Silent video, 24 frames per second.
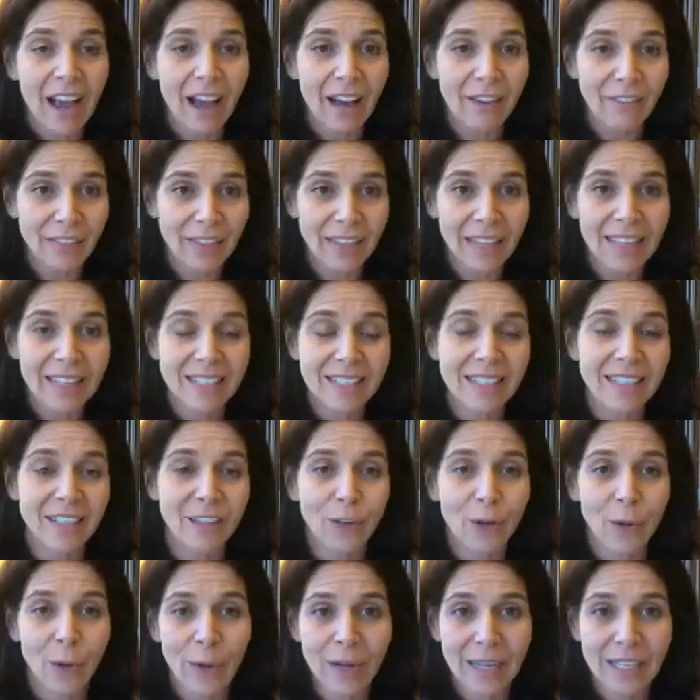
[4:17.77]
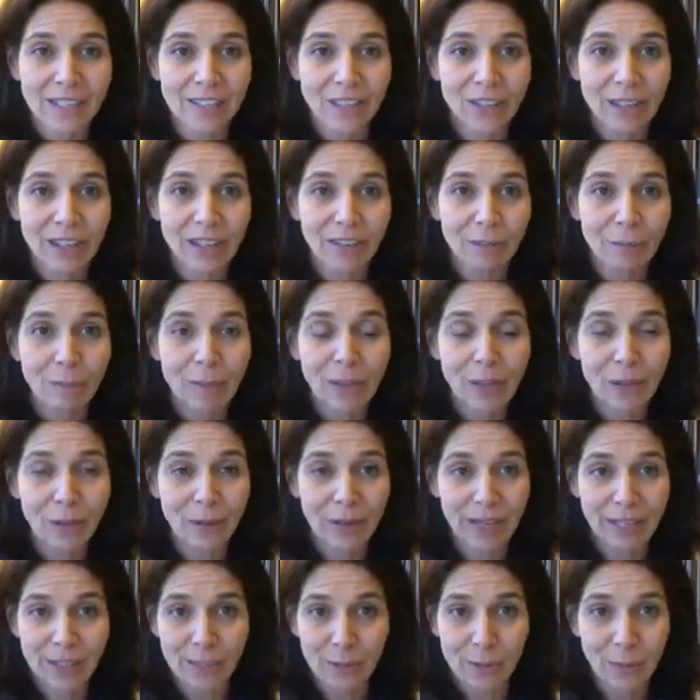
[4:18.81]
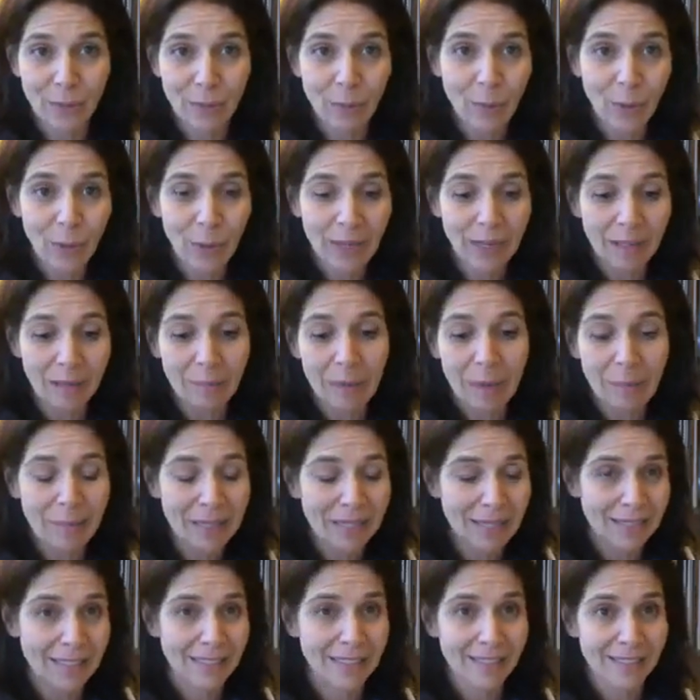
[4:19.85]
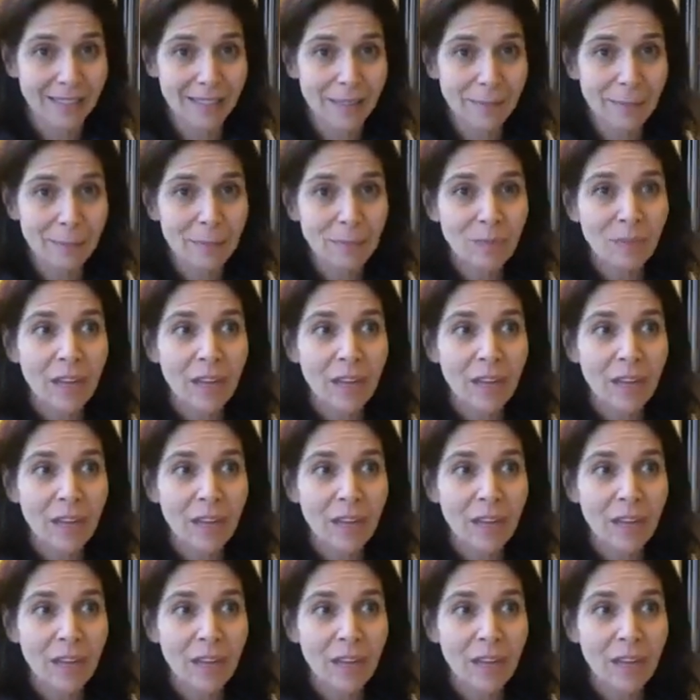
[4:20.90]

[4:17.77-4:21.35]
of things that are going to give me the greatest reward in my business.